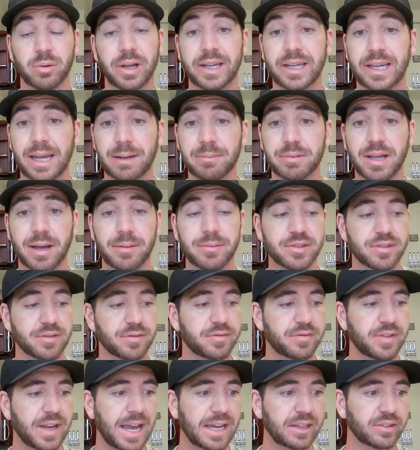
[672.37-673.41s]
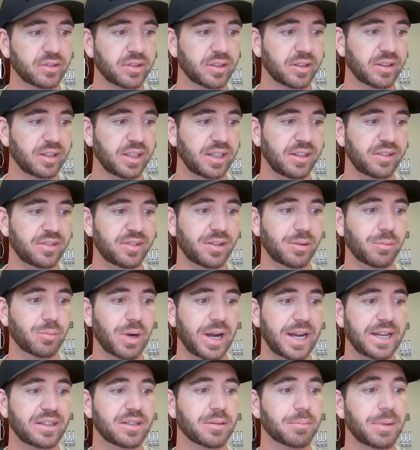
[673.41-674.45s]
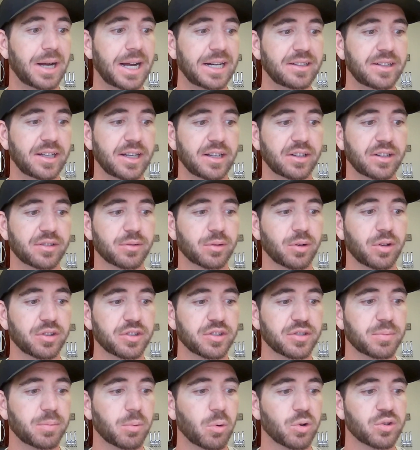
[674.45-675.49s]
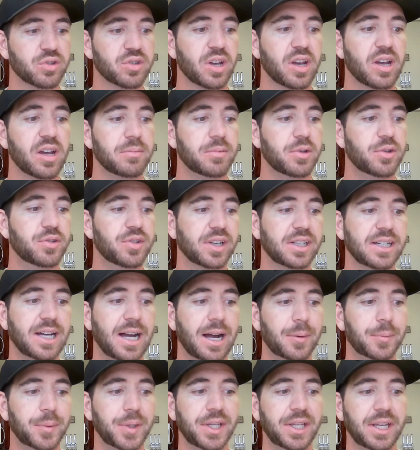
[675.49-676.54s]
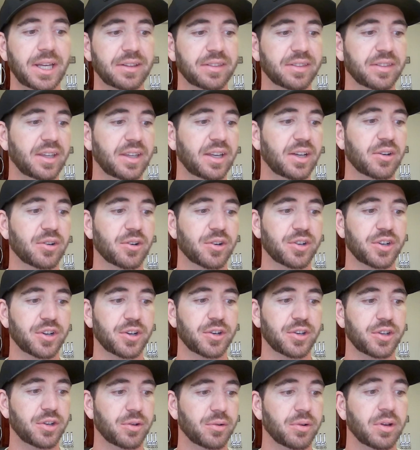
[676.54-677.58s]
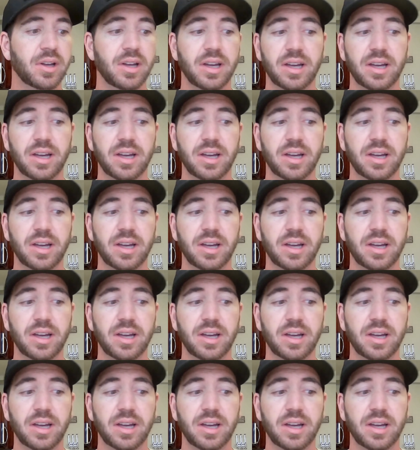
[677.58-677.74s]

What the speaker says: And Game Time is a fast and easy way to buy tickets for all the sports, music, comedy, and theater near you.